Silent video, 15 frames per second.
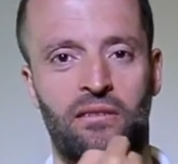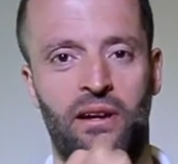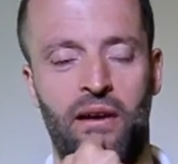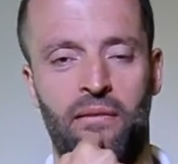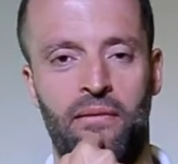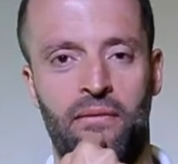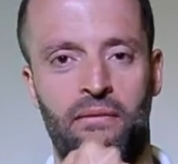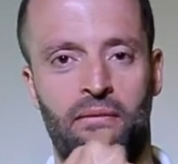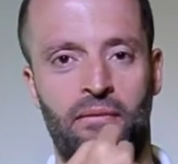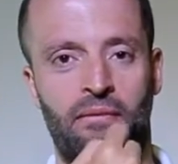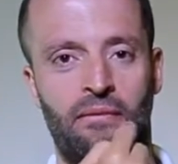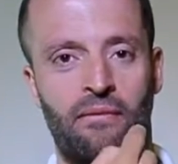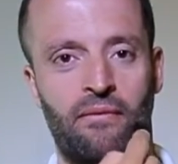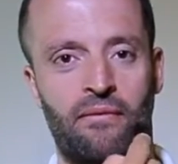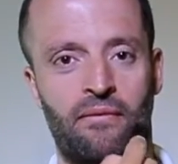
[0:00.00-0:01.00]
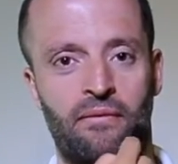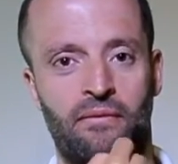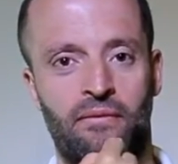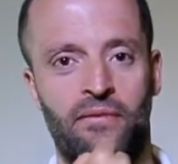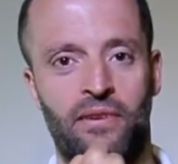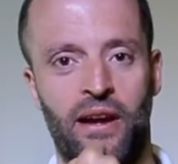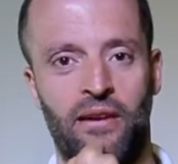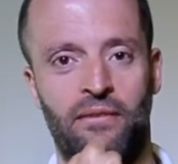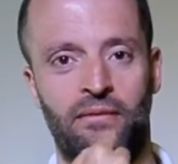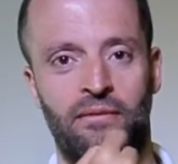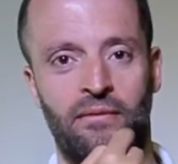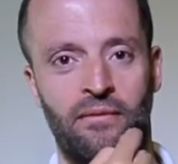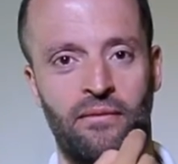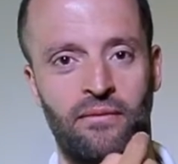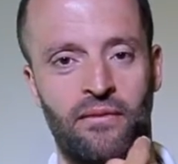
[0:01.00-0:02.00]

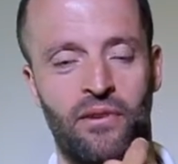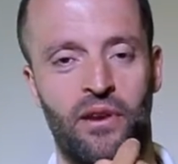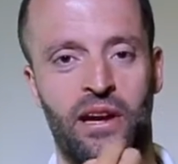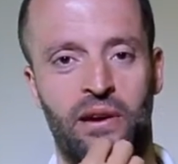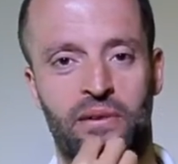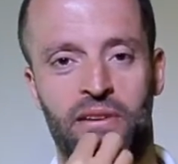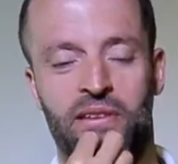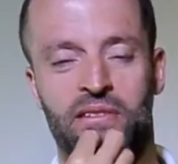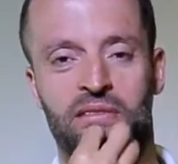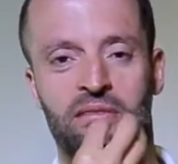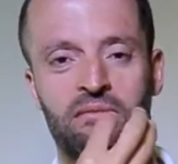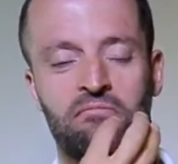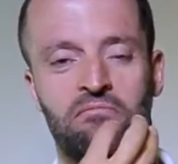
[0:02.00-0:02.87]
You hear it?